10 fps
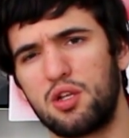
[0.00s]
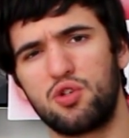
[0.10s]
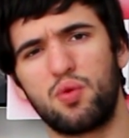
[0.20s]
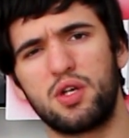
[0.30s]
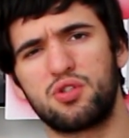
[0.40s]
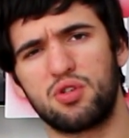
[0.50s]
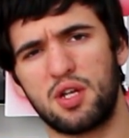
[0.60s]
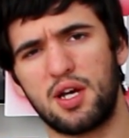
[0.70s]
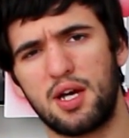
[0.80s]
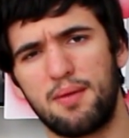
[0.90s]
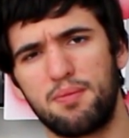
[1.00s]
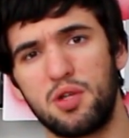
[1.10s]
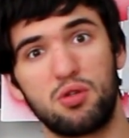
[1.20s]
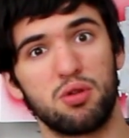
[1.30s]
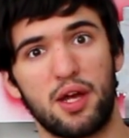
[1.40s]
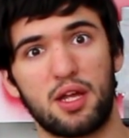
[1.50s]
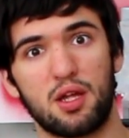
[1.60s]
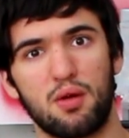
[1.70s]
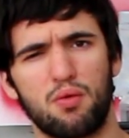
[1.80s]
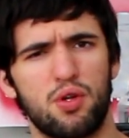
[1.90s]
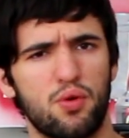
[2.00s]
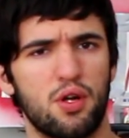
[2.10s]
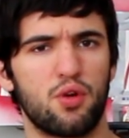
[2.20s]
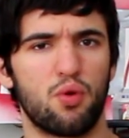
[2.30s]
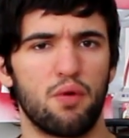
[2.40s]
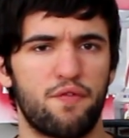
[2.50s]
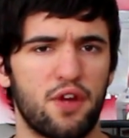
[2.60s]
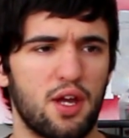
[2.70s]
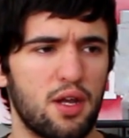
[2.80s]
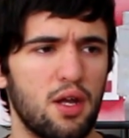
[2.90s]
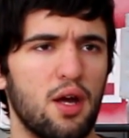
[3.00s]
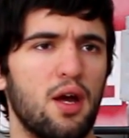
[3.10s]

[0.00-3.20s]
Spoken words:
Did you waste your time? Did you like it? Were you an Underworld fan?